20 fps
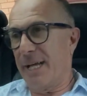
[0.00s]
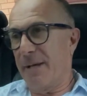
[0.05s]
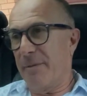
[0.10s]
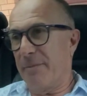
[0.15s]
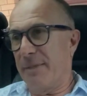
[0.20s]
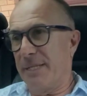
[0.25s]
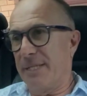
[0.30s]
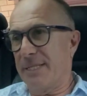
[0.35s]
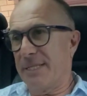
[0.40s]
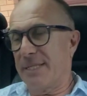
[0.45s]

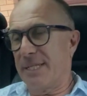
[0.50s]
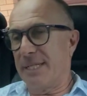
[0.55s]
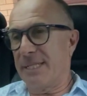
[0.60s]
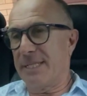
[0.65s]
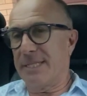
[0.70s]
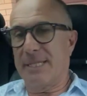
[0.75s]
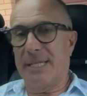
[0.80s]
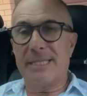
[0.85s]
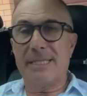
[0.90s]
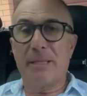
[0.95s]

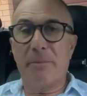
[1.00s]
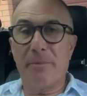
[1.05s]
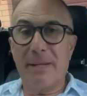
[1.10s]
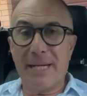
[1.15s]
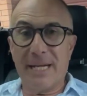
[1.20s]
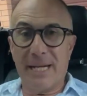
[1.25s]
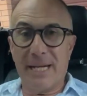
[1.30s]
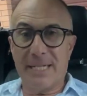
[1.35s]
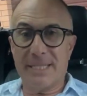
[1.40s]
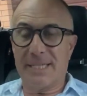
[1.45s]
Is the
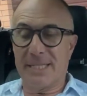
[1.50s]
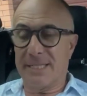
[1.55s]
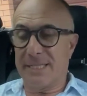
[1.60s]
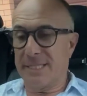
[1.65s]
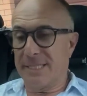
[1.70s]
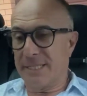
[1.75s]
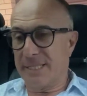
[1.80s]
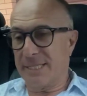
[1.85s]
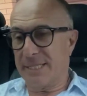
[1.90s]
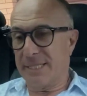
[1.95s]
big lesson.
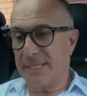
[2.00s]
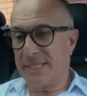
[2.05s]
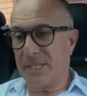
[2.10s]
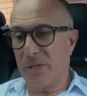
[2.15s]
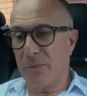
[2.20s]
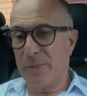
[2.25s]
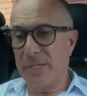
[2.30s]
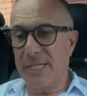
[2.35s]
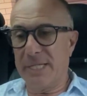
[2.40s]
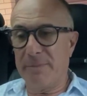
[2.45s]
So
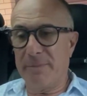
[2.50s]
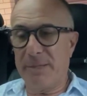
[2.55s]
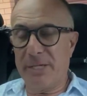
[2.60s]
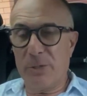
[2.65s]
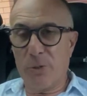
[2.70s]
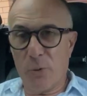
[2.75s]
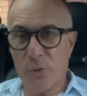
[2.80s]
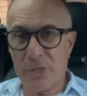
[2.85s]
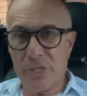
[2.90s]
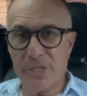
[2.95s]
we need to be
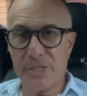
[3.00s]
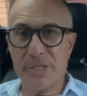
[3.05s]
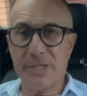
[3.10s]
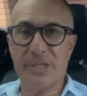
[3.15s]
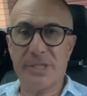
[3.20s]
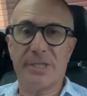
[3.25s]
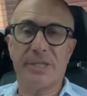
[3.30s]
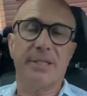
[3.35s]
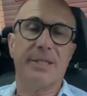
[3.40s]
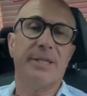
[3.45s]

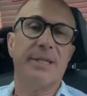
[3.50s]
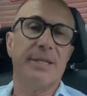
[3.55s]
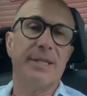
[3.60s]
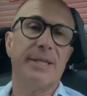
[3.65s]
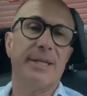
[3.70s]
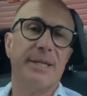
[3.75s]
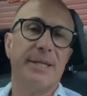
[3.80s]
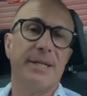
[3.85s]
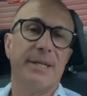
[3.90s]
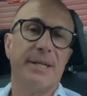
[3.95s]
cautious
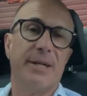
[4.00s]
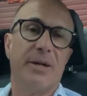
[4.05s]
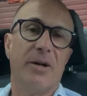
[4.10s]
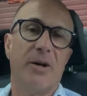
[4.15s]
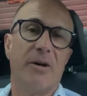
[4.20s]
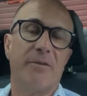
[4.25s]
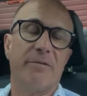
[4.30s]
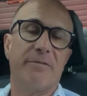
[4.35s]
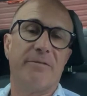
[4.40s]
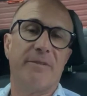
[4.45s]

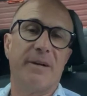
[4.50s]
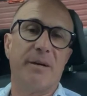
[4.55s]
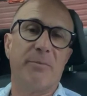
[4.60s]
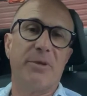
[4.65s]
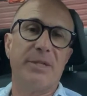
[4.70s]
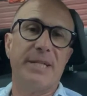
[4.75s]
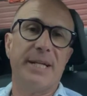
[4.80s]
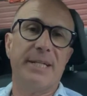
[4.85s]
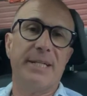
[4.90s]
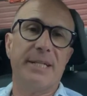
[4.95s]
of
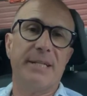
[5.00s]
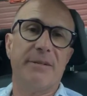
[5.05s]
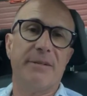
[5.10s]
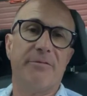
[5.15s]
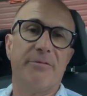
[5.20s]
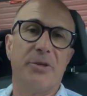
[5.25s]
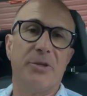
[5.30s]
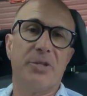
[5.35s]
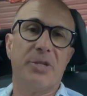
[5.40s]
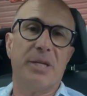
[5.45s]
predicting the
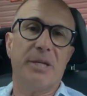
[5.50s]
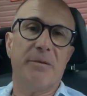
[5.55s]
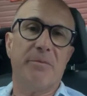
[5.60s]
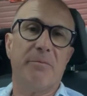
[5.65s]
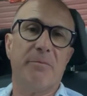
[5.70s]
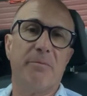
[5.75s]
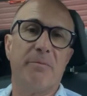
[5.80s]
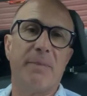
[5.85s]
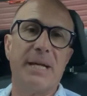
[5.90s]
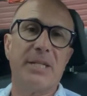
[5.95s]
future
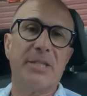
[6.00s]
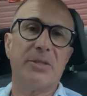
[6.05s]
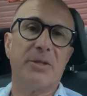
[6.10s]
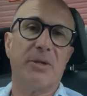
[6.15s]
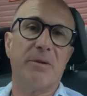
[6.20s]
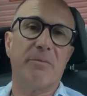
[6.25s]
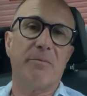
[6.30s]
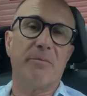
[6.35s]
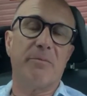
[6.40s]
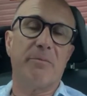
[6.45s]
based
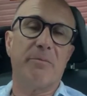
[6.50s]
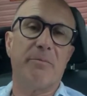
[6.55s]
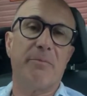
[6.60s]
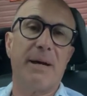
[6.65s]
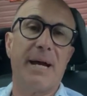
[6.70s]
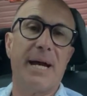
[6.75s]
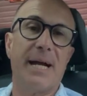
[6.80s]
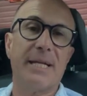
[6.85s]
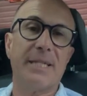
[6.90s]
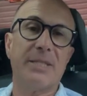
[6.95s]
on
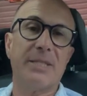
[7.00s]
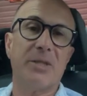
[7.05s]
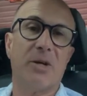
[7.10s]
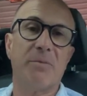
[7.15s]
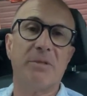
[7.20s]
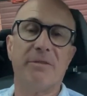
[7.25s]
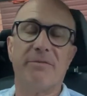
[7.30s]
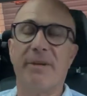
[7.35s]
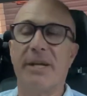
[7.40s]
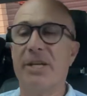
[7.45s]
past
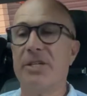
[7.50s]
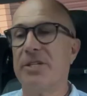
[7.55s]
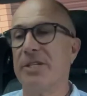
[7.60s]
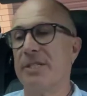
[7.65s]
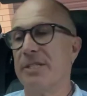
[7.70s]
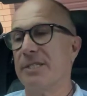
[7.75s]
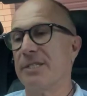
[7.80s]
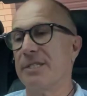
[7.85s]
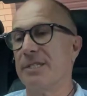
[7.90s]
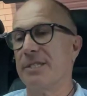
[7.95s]

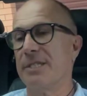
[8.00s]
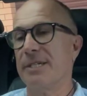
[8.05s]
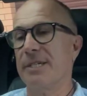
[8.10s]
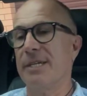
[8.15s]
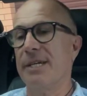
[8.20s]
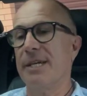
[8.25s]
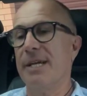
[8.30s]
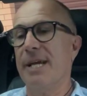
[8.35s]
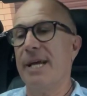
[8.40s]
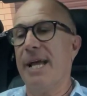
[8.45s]
observations.
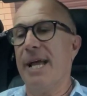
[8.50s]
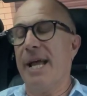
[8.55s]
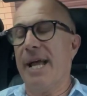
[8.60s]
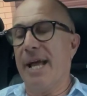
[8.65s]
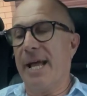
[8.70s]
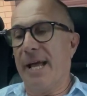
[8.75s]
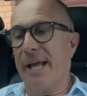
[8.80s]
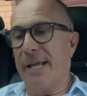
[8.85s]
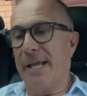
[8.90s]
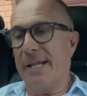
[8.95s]

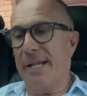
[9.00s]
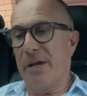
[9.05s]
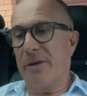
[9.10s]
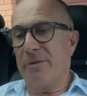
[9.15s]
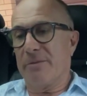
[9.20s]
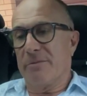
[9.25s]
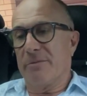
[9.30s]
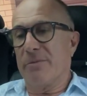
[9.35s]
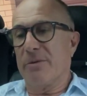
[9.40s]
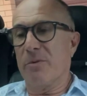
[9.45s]
Now,
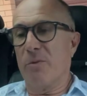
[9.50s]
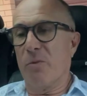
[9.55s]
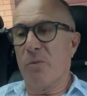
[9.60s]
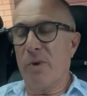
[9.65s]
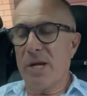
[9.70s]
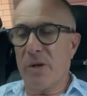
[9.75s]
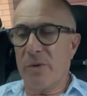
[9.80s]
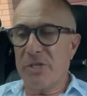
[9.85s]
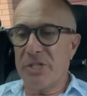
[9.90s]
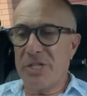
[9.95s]

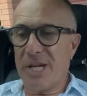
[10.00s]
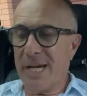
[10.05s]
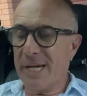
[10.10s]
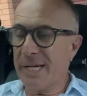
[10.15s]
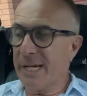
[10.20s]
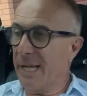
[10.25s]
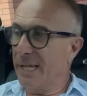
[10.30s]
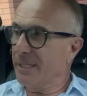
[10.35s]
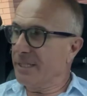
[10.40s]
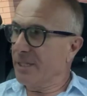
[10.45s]
when I was
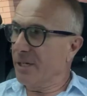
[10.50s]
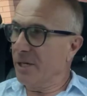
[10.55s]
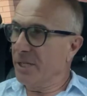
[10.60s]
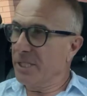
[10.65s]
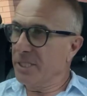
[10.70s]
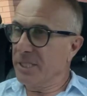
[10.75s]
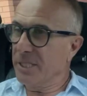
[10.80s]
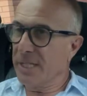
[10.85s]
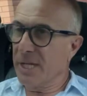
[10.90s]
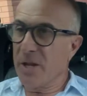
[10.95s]
younger, I
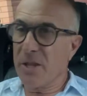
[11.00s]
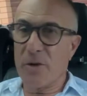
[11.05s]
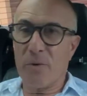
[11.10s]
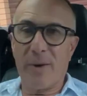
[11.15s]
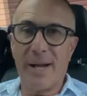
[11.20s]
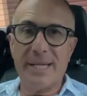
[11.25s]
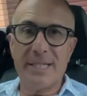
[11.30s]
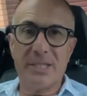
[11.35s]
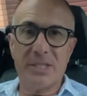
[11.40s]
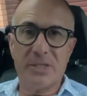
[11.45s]
used to go to the
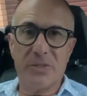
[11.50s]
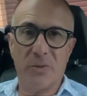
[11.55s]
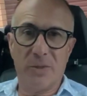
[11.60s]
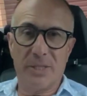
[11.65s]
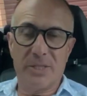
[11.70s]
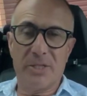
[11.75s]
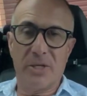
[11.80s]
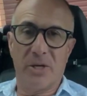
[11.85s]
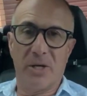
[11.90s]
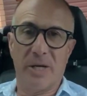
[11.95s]
races all
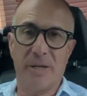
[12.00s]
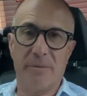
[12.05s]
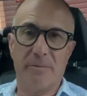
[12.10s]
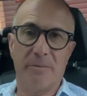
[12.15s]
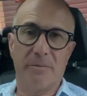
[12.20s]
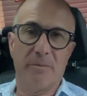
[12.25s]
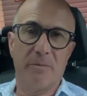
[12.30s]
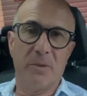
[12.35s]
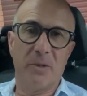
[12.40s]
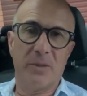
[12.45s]
the time.
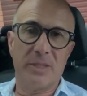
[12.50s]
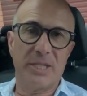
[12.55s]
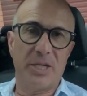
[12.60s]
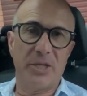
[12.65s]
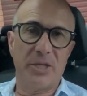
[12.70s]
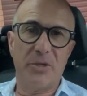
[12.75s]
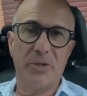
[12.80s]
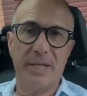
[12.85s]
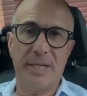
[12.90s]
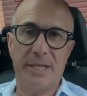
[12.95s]
When I was at
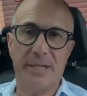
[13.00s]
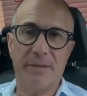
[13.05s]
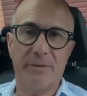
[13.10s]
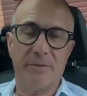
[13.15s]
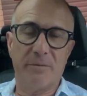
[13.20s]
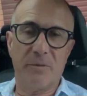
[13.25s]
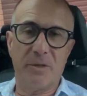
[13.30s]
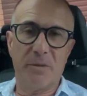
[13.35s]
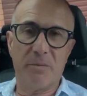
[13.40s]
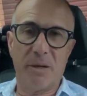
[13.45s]
uni
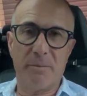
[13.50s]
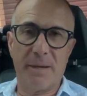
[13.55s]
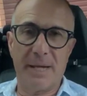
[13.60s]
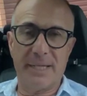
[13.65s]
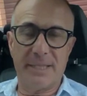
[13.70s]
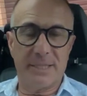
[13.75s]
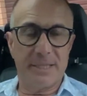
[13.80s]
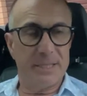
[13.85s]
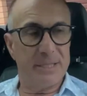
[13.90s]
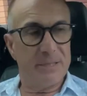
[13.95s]
with my
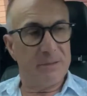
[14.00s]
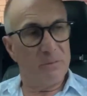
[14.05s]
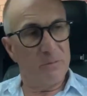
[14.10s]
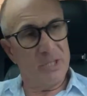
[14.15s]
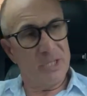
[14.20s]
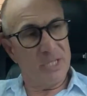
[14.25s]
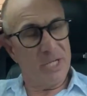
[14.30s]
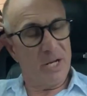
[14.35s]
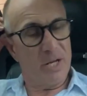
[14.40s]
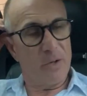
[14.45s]
mates, we
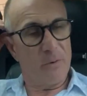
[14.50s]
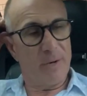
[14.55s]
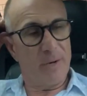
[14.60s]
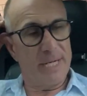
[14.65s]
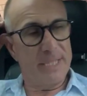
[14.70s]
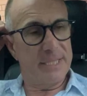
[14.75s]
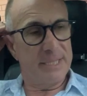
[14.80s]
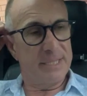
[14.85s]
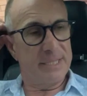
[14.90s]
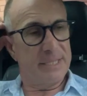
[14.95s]
used to go to the
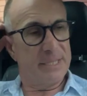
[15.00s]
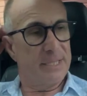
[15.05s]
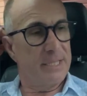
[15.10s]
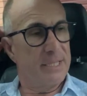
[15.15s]
races.